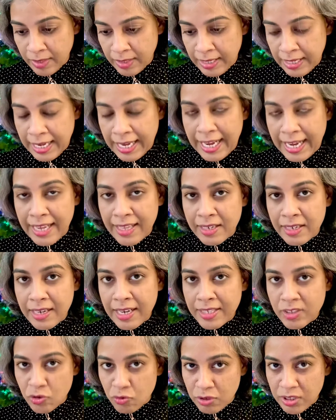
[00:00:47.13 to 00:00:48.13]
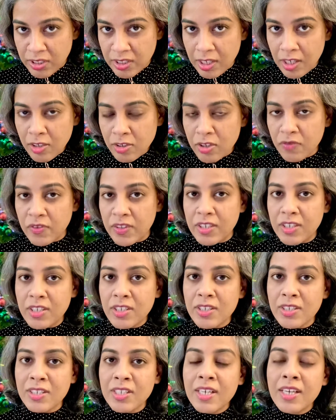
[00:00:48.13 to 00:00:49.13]
And as a result of
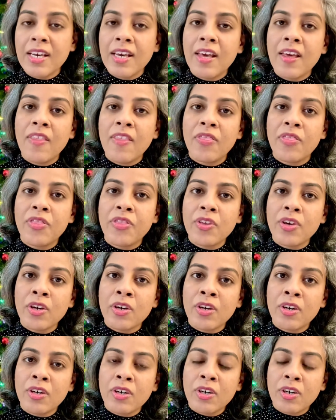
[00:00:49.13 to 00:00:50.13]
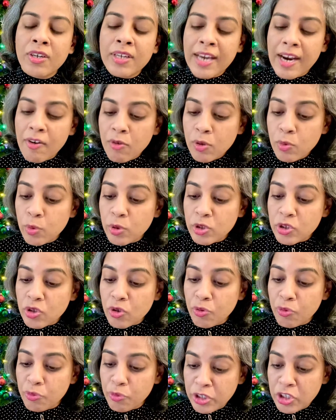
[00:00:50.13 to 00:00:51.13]
this, the carol was
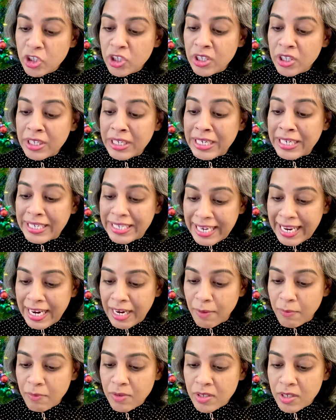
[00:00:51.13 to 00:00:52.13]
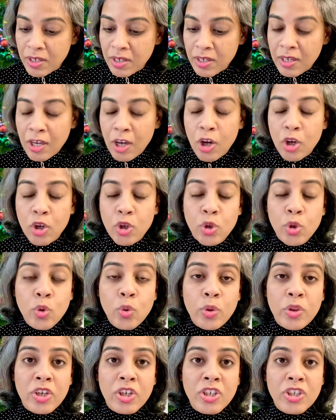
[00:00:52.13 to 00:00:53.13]
originally named
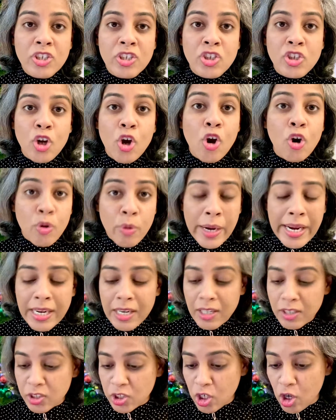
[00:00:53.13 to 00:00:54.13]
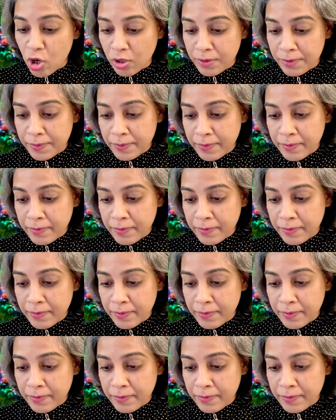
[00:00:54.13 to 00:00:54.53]
Luther's Cradle Song.